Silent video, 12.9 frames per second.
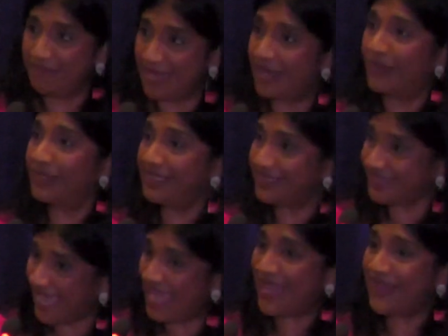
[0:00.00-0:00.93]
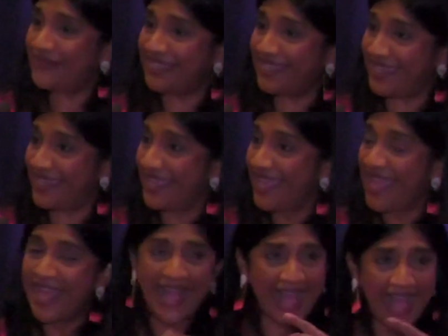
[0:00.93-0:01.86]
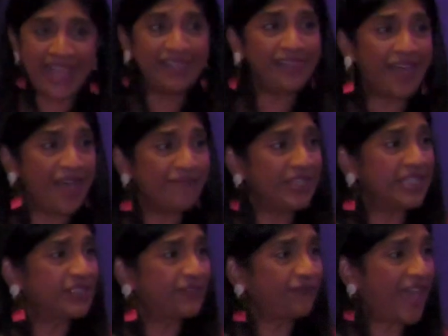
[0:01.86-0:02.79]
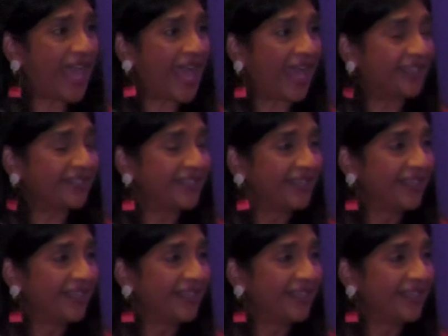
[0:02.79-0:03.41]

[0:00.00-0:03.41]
Mary's County. I love this fact.